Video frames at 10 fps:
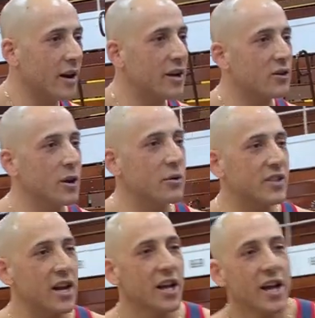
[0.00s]
Right? So he would
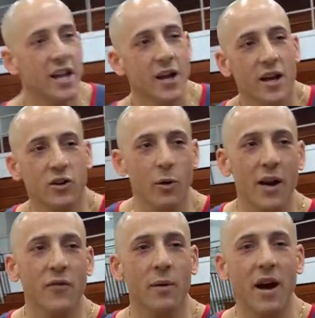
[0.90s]
say, so
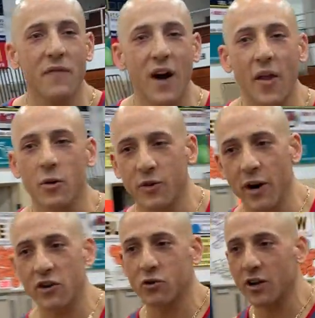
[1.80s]
right in front of my father, who's a
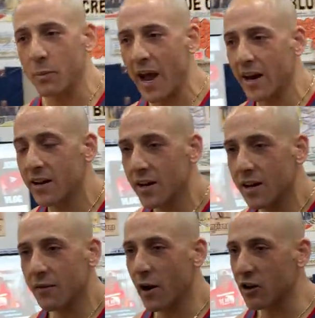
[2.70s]
very strict man,
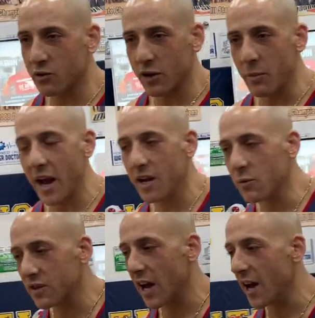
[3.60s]
very strict man, he
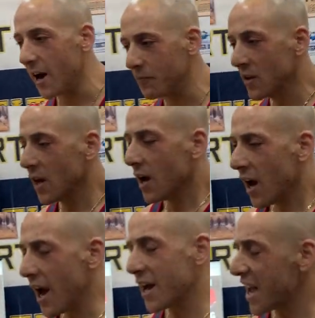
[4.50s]
would say, uh,
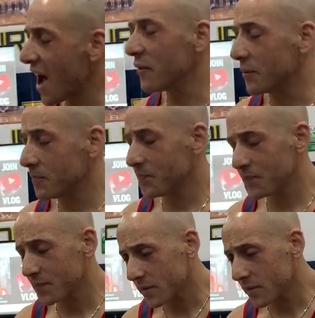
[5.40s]
hey, Kevin,